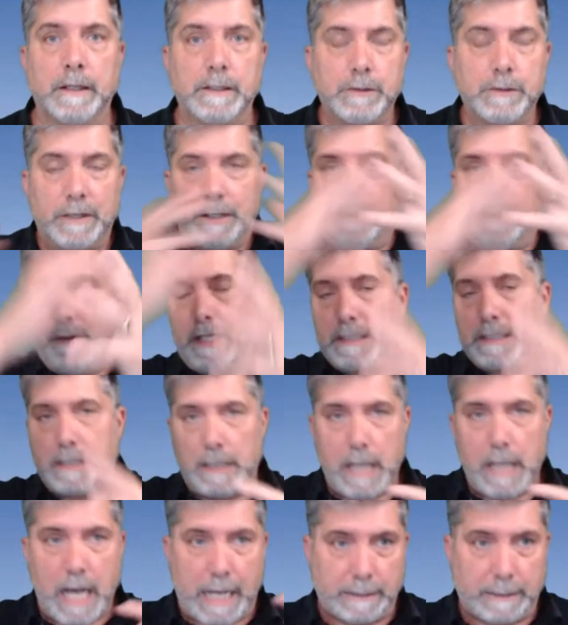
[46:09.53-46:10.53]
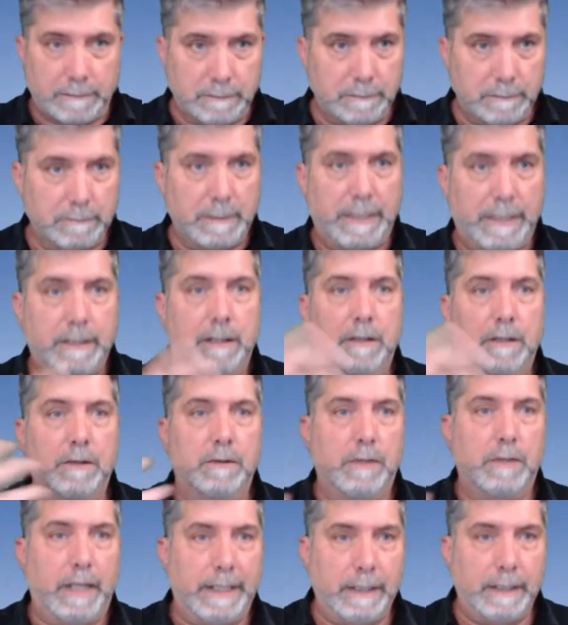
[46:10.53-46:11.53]
So I know that's a lot. I
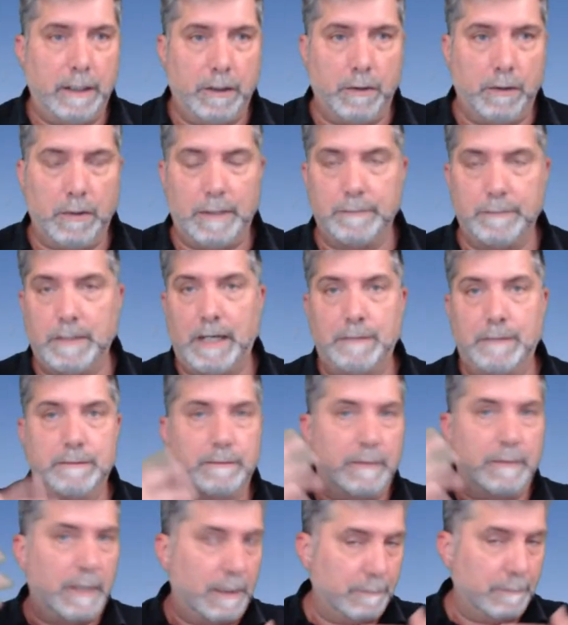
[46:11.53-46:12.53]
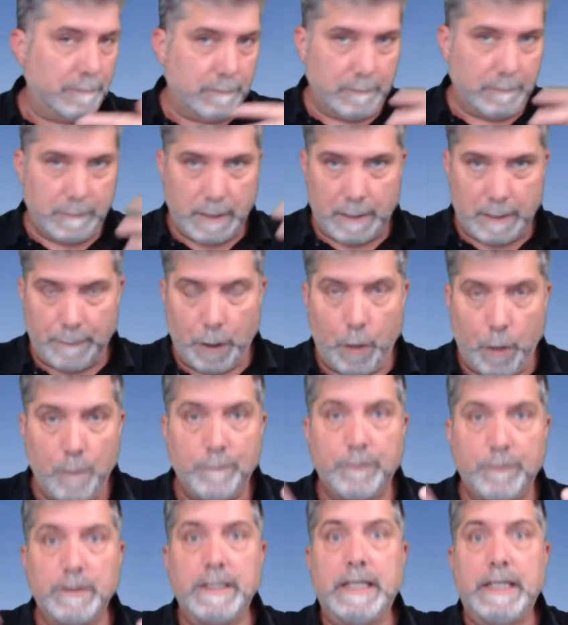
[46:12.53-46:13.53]
know I'm
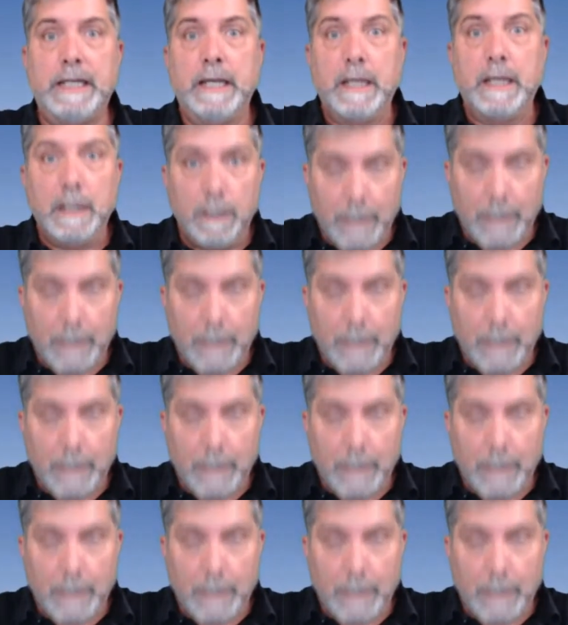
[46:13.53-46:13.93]
hopefully,